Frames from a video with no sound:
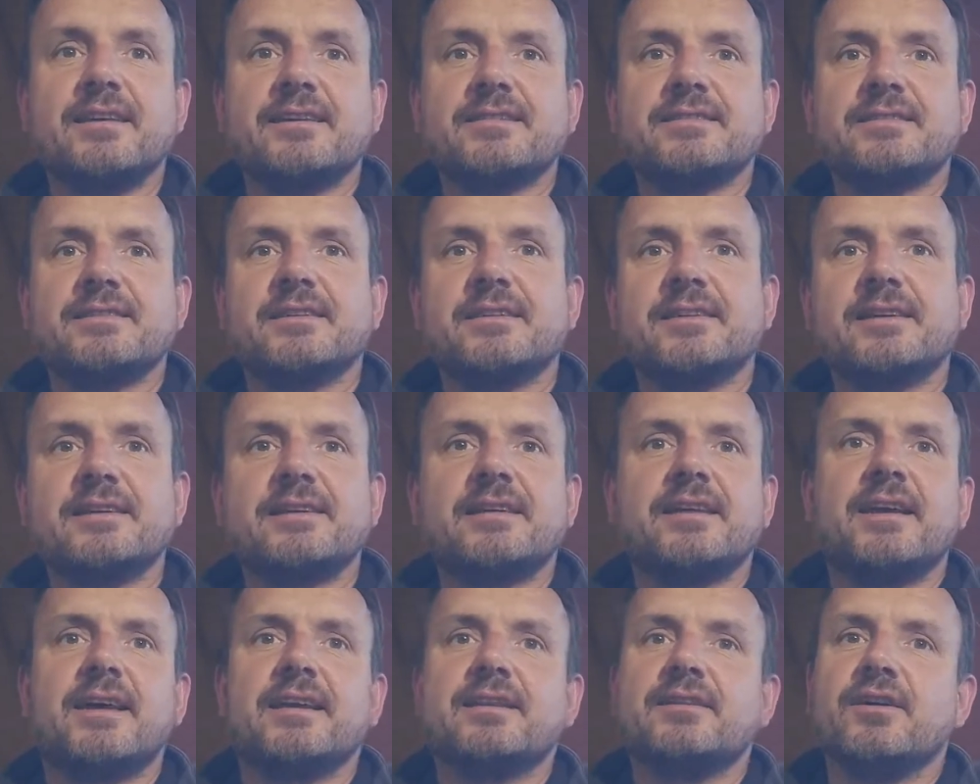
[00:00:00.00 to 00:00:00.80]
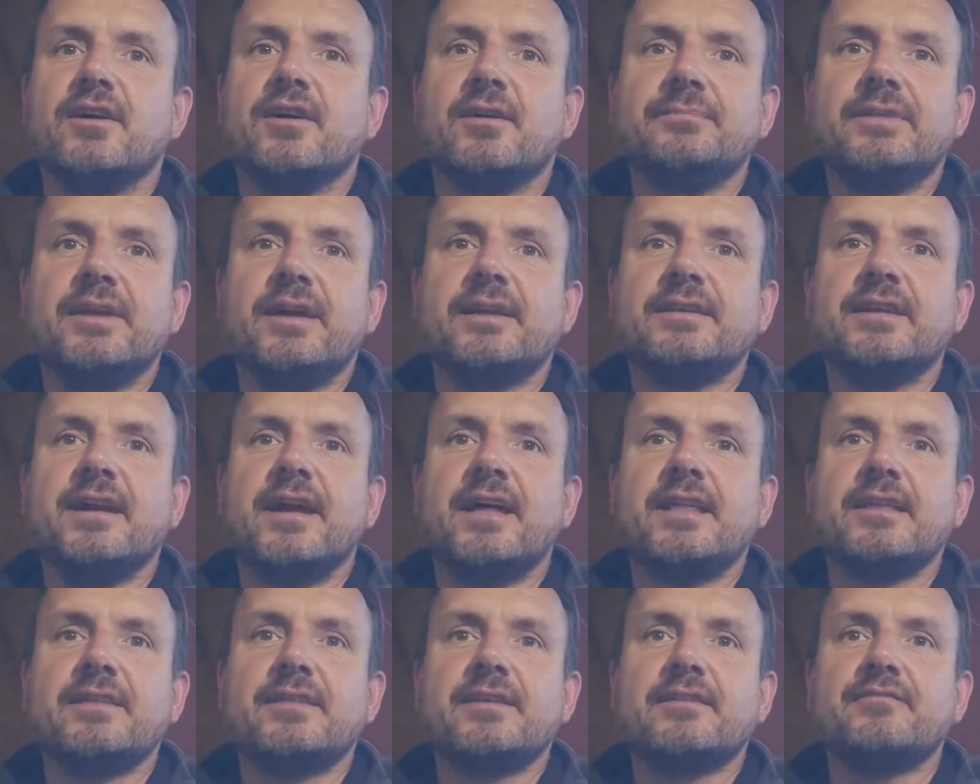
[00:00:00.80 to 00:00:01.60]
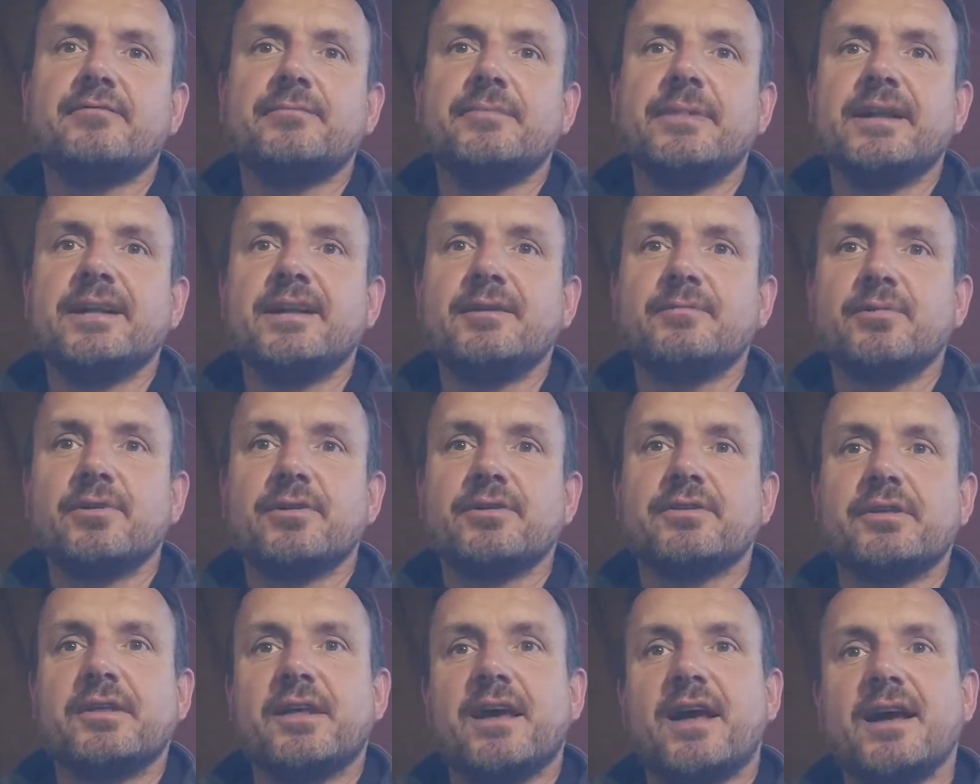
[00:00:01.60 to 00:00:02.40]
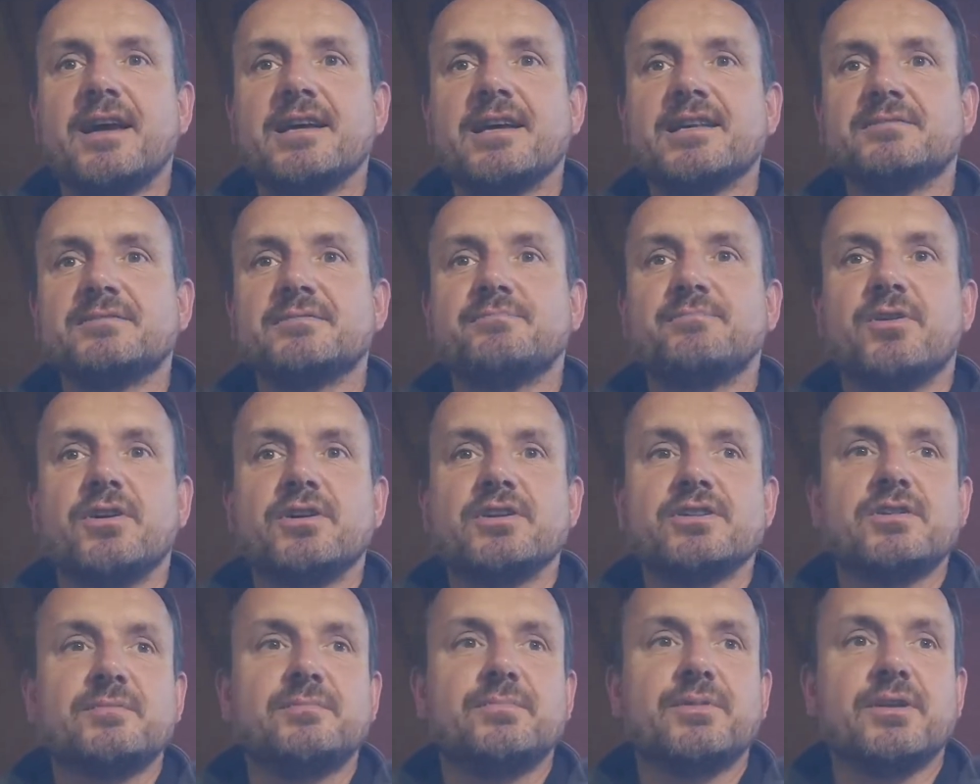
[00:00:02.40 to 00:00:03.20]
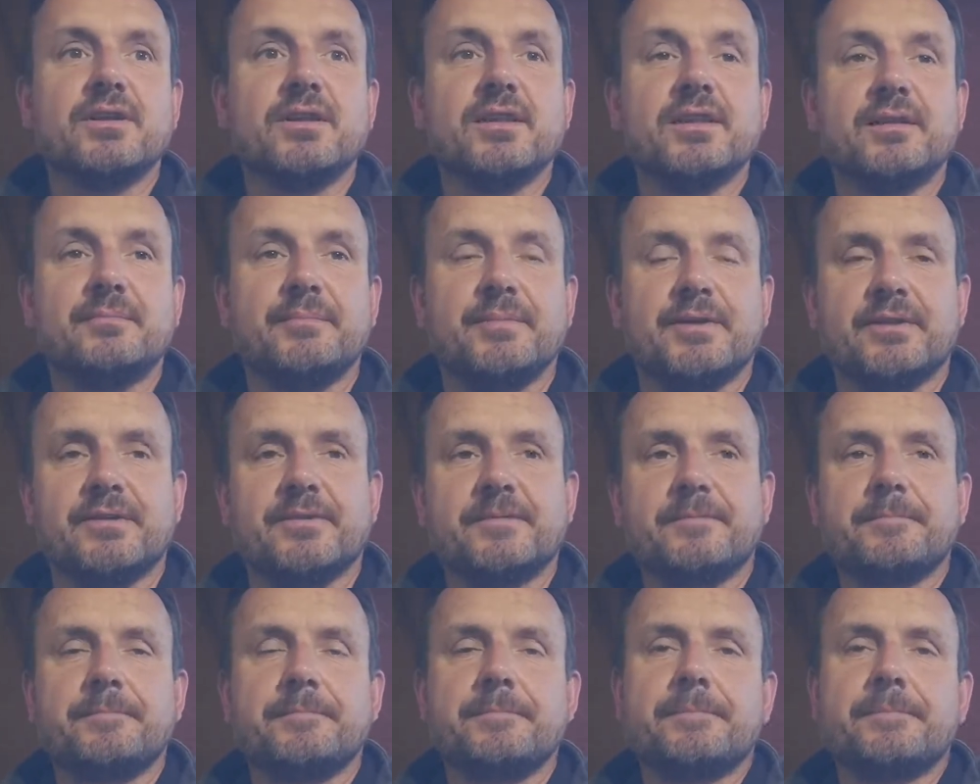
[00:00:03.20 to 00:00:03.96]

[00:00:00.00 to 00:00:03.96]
siddhi can obtain anything from anywhere to the highest possible limit.